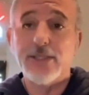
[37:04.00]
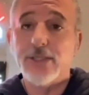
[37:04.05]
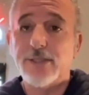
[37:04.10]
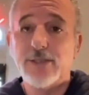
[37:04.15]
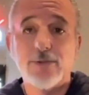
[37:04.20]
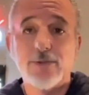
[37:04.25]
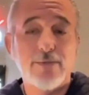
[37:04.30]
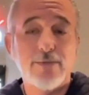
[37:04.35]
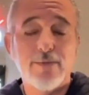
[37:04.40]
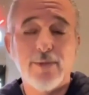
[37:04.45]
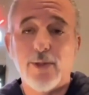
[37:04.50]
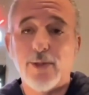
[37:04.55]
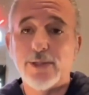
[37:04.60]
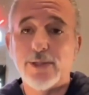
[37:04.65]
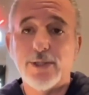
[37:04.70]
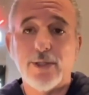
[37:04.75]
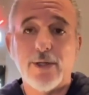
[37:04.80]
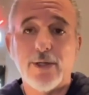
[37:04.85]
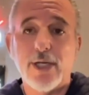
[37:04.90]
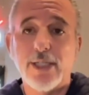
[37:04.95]
I just
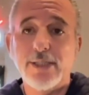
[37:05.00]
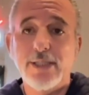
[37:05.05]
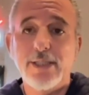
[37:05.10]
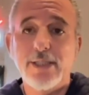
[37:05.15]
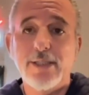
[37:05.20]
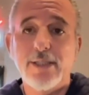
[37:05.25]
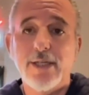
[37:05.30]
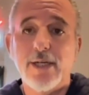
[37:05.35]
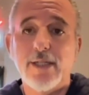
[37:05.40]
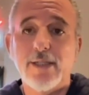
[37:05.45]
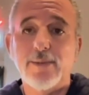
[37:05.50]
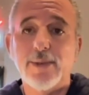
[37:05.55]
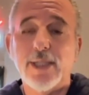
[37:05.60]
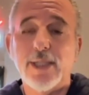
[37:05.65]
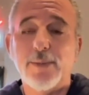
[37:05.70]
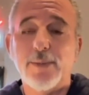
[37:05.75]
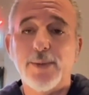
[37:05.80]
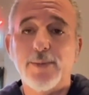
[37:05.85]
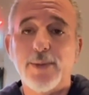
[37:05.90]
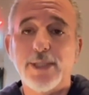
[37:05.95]
launched our I T
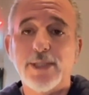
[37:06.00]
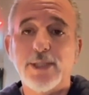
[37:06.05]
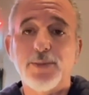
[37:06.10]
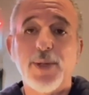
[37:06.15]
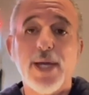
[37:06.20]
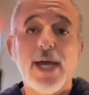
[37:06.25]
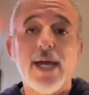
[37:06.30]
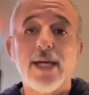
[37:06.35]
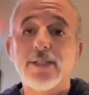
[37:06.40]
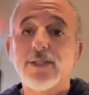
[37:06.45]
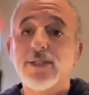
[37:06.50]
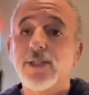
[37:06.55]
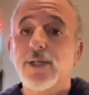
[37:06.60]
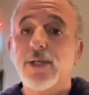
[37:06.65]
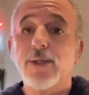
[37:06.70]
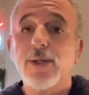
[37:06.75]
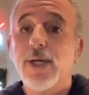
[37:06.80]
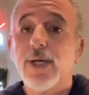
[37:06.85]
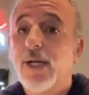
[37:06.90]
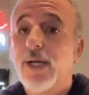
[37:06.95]
column a couple of months back,
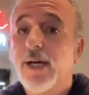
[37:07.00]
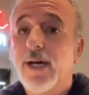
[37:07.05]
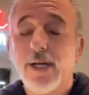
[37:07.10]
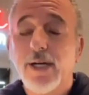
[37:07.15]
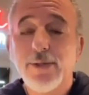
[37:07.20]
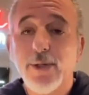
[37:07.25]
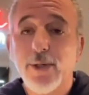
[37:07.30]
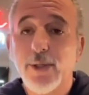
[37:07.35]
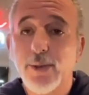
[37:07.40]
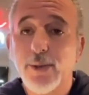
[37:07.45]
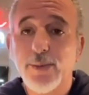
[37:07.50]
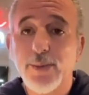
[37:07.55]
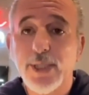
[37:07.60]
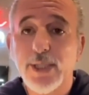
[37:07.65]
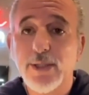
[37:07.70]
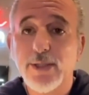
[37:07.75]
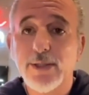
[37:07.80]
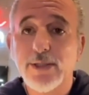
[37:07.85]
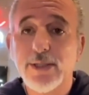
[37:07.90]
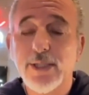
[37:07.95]
so I thought it would
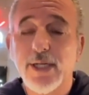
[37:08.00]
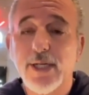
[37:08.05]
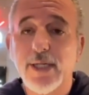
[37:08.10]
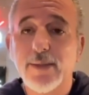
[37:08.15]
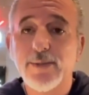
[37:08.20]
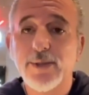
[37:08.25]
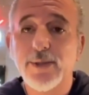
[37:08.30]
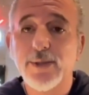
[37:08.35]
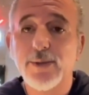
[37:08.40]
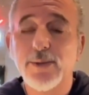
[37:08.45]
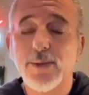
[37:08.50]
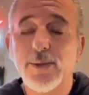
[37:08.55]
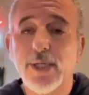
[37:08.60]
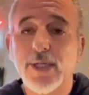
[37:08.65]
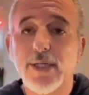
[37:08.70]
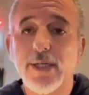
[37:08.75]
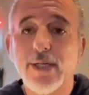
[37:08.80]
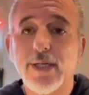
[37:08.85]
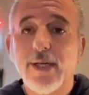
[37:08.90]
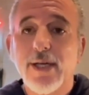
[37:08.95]
be a good time to
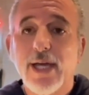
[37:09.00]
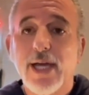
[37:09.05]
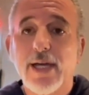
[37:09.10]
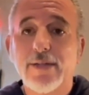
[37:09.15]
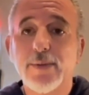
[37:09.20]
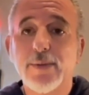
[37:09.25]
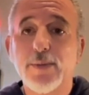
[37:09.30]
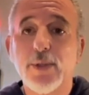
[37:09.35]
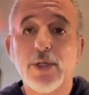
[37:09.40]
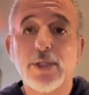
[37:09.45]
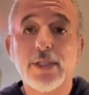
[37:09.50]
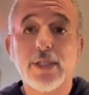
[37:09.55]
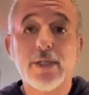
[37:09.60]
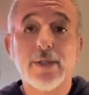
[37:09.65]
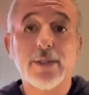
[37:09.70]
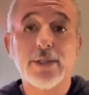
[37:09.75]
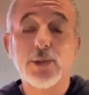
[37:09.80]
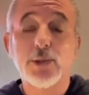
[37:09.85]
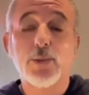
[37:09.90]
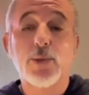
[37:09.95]
uh, have them on
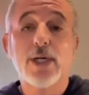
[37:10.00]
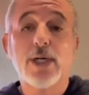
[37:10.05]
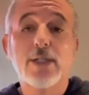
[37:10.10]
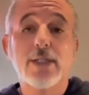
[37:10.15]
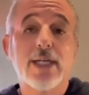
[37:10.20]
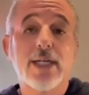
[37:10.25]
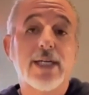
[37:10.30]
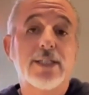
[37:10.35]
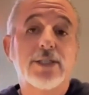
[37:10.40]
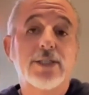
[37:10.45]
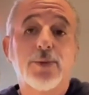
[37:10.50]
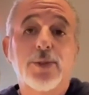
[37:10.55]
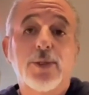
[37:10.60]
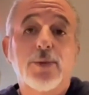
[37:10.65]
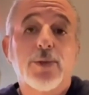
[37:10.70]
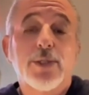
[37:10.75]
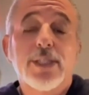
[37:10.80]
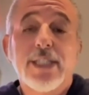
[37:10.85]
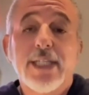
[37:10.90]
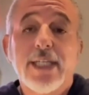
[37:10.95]
here, as well as
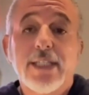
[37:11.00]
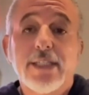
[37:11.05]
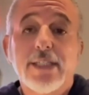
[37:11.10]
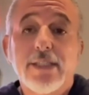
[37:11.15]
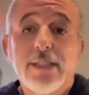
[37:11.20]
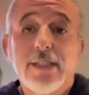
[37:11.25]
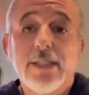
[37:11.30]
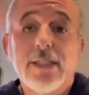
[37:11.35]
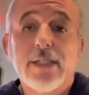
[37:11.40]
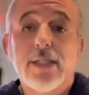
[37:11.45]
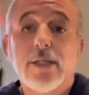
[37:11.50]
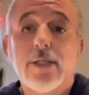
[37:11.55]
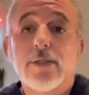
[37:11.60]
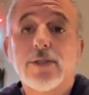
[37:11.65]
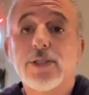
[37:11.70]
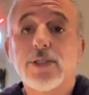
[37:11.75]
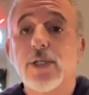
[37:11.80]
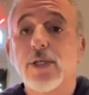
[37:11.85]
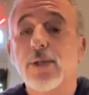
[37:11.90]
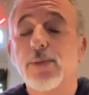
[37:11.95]
we were at the end of the
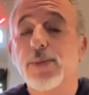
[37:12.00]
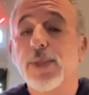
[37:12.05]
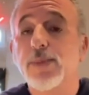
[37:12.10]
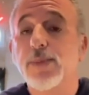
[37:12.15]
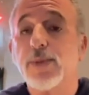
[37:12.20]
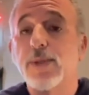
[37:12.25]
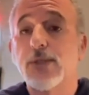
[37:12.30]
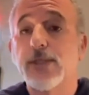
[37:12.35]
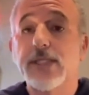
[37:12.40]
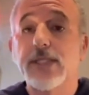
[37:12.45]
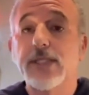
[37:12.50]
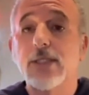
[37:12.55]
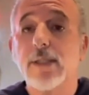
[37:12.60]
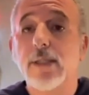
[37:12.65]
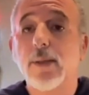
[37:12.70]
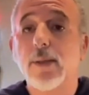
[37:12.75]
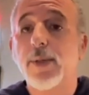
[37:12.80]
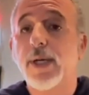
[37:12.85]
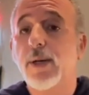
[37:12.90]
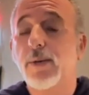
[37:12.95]
year, so people are
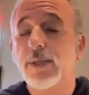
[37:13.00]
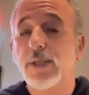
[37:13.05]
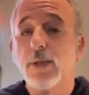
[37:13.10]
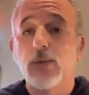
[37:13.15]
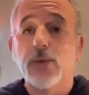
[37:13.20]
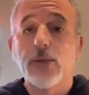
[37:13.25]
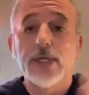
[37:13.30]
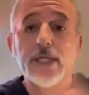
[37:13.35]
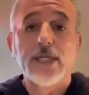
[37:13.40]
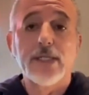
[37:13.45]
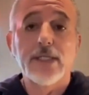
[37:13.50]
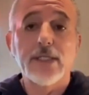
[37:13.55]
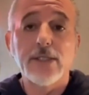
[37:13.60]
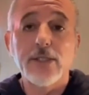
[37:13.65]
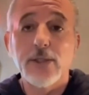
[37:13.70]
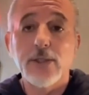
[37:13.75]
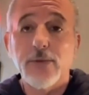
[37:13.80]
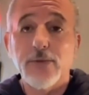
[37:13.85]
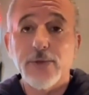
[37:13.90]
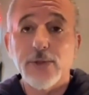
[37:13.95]
thinking about, you know, what are they
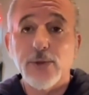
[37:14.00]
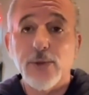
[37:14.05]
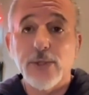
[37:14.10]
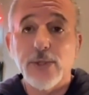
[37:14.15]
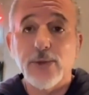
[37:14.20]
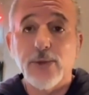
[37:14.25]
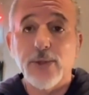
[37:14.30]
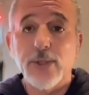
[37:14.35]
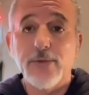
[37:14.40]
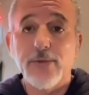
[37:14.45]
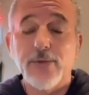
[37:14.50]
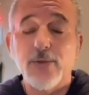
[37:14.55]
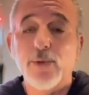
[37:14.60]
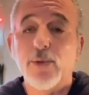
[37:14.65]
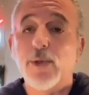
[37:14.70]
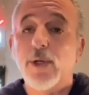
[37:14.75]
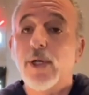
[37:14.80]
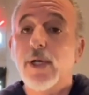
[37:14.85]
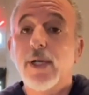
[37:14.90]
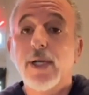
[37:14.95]
going to do for twenty
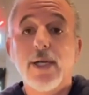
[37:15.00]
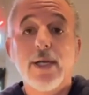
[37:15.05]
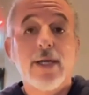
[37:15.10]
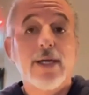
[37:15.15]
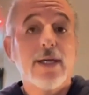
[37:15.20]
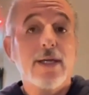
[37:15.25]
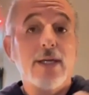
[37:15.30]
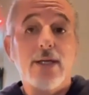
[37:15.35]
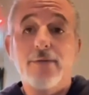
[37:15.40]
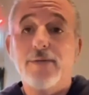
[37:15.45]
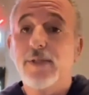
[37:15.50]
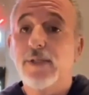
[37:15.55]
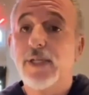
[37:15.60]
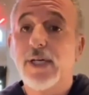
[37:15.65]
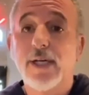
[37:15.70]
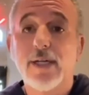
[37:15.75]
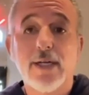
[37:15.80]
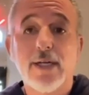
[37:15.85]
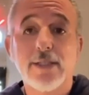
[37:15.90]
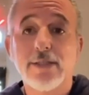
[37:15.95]
twenty-four? If
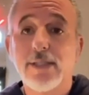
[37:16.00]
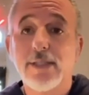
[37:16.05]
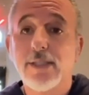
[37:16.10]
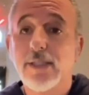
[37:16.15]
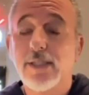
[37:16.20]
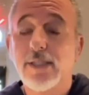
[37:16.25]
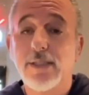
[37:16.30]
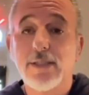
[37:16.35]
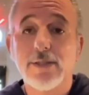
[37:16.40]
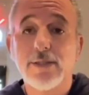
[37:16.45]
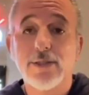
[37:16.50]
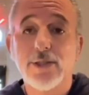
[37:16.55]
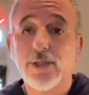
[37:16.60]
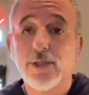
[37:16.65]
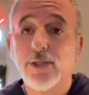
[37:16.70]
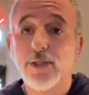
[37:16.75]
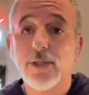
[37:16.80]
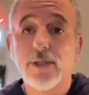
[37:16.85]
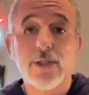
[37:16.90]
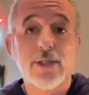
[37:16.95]
you're not I T
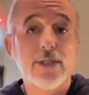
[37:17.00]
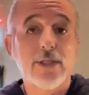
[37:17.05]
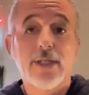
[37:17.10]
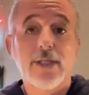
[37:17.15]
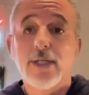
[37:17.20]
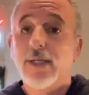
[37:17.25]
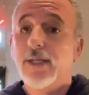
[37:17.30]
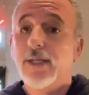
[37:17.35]
secure,